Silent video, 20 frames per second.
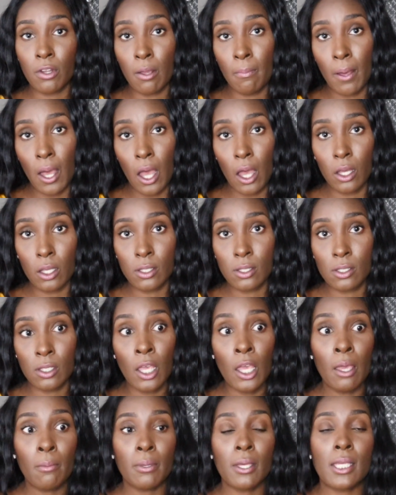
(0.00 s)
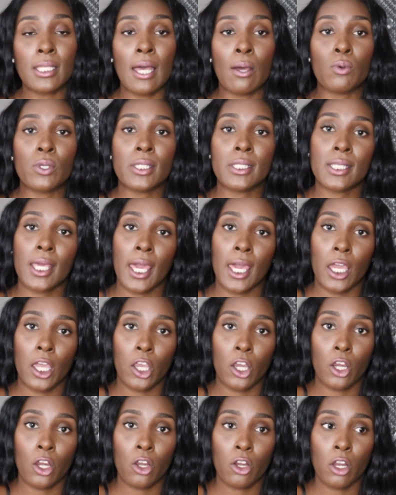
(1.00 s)
in a box, because I was
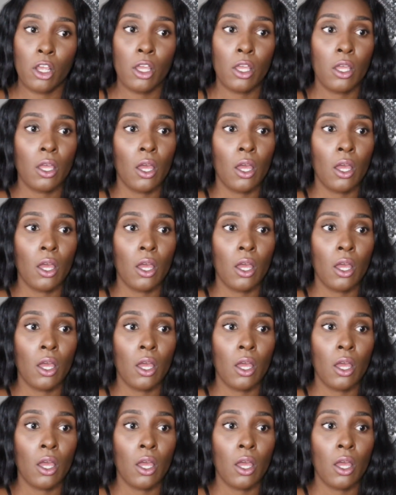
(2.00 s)
scared,